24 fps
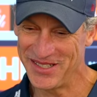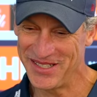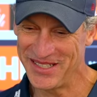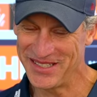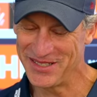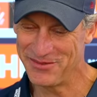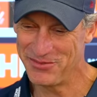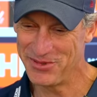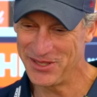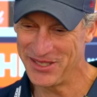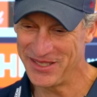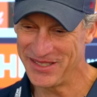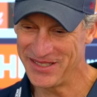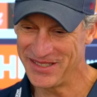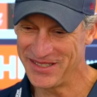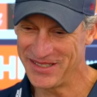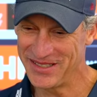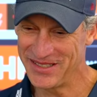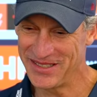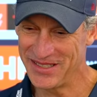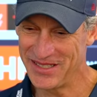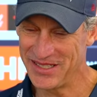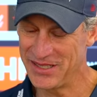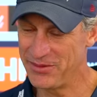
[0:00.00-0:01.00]
need to
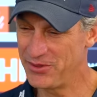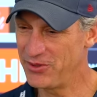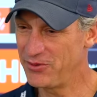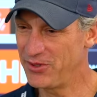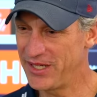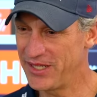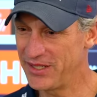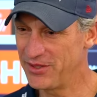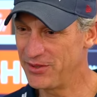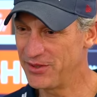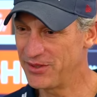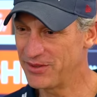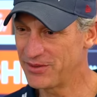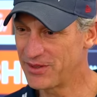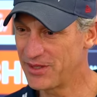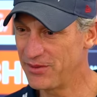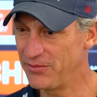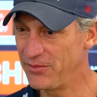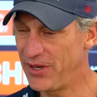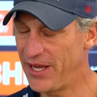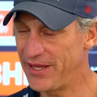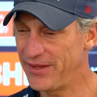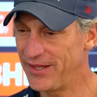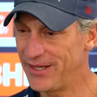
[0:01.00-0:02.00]
be ready to
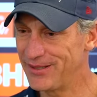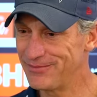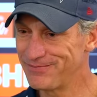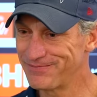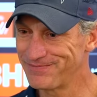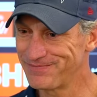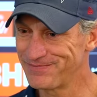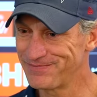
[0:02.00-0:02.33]
combat that.